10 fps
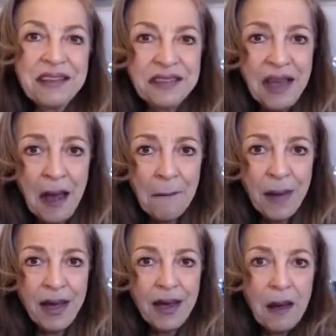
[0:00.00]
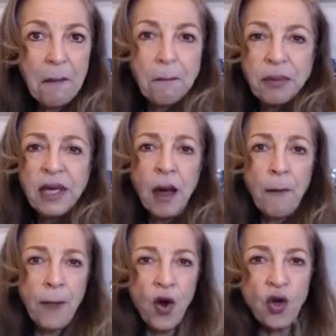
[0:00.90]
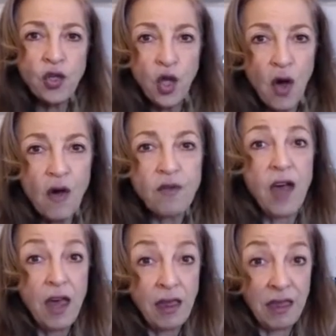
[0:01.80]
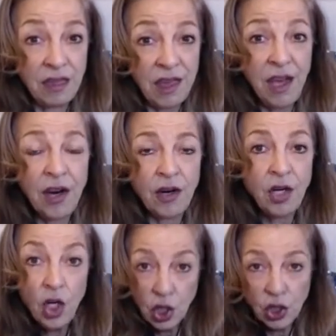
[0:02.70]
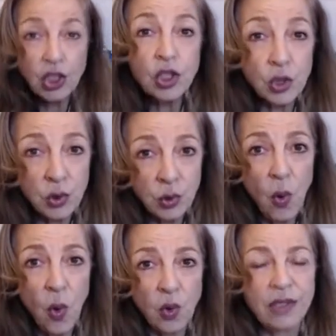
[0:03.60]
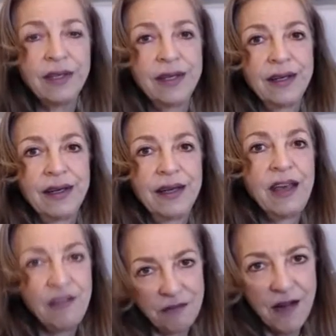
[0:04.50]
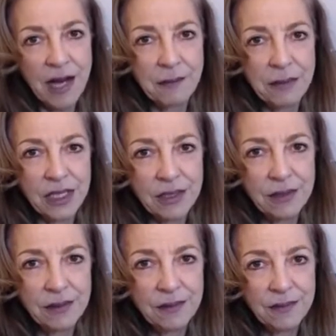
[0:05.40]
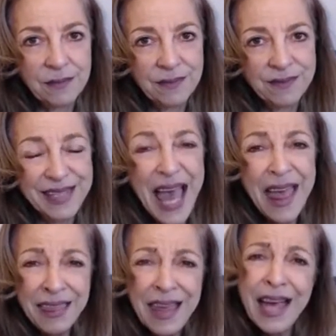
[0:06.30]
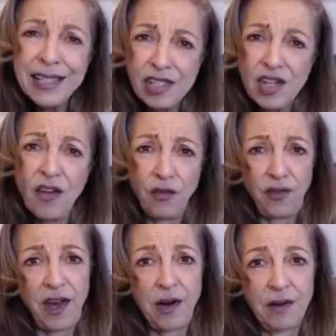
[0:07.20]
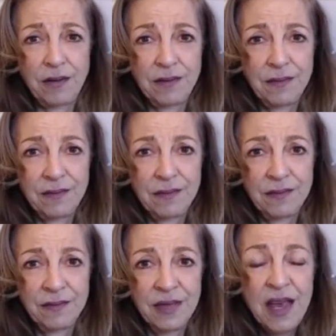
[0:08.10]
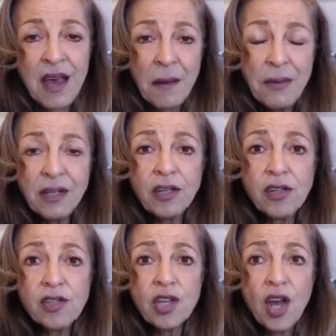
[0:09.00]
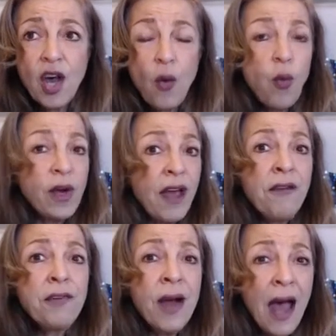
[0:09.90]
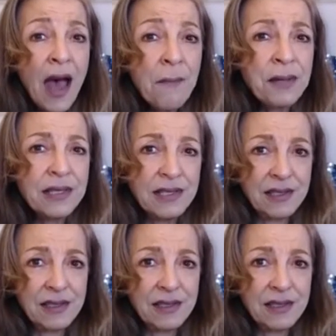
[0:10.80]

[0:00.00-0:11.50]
them be a part of their controlled environment. And that is not fair because whatever habit